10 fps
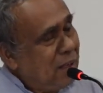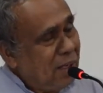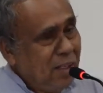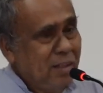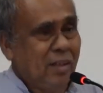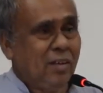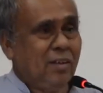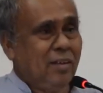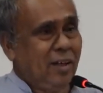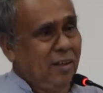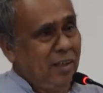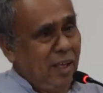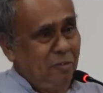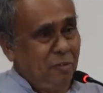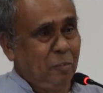anything, then
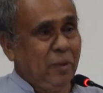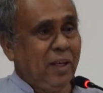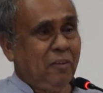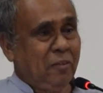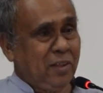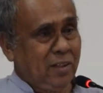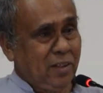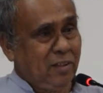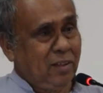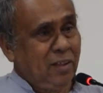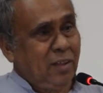there won't be any questions.